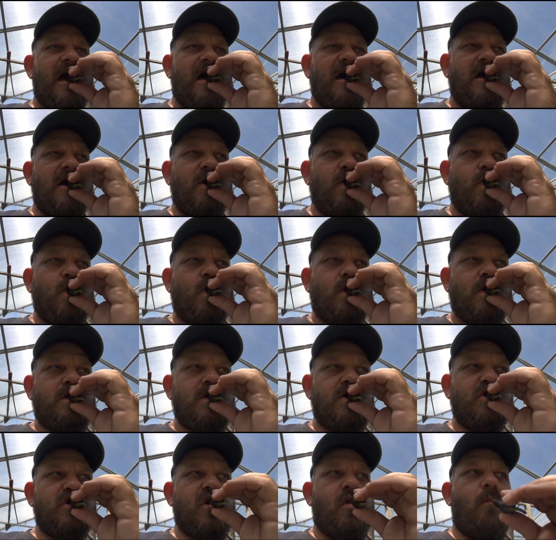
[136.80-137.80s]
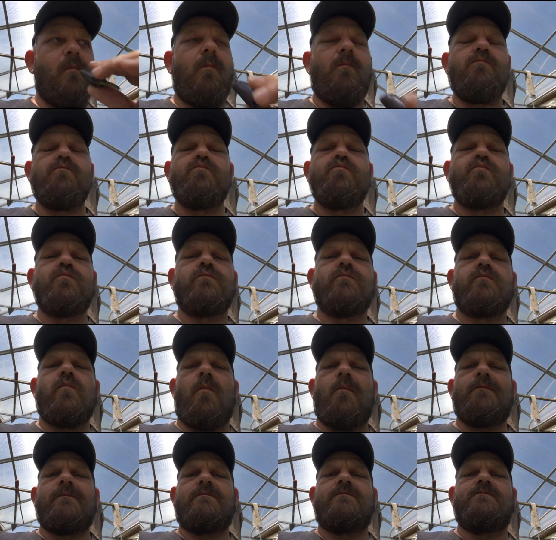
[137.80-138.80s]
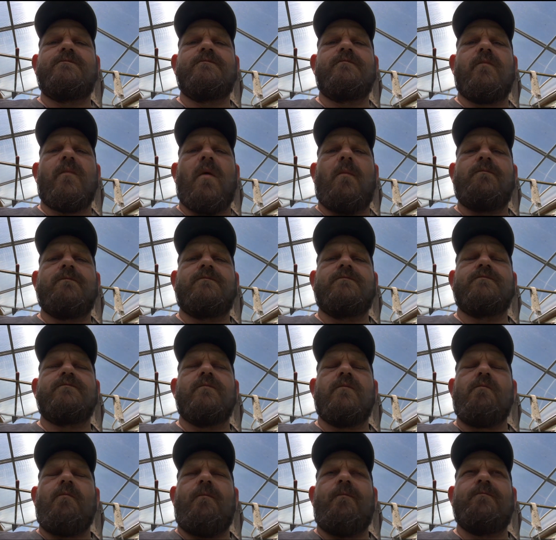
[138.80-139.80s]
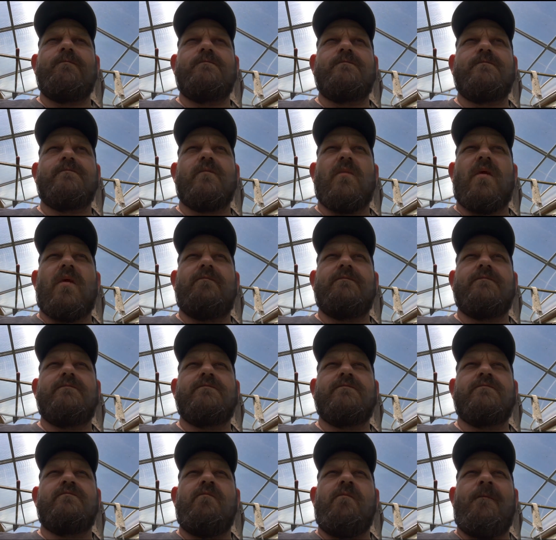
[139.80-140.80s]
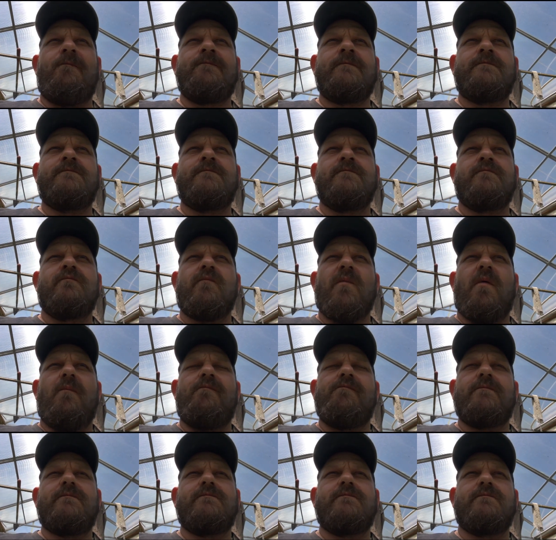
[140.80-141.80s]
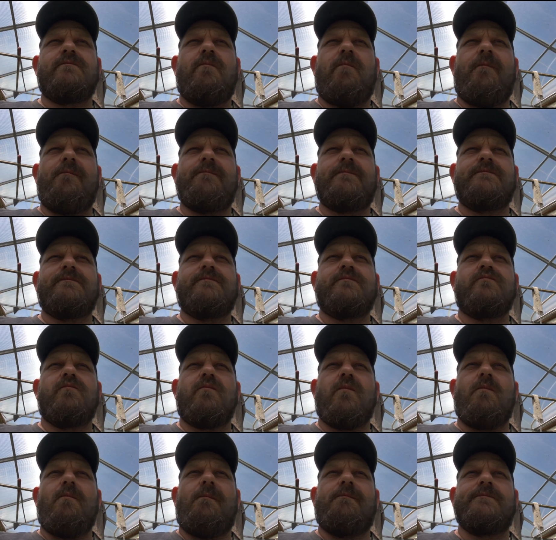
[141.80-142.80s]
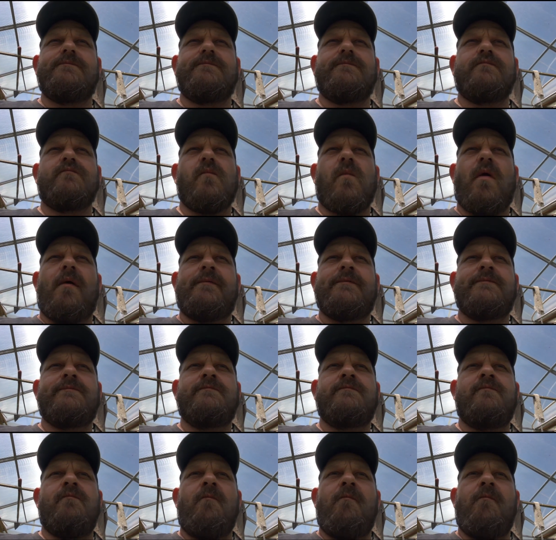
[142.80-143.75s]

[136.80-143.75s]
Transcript: (no one is talking)